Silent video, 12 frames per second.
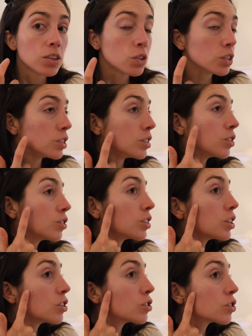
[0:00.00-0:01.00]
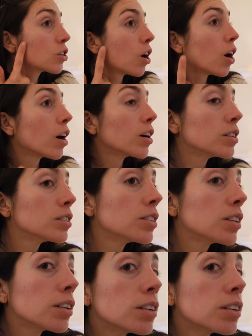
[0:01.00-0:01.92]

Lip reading: You can still see the scars.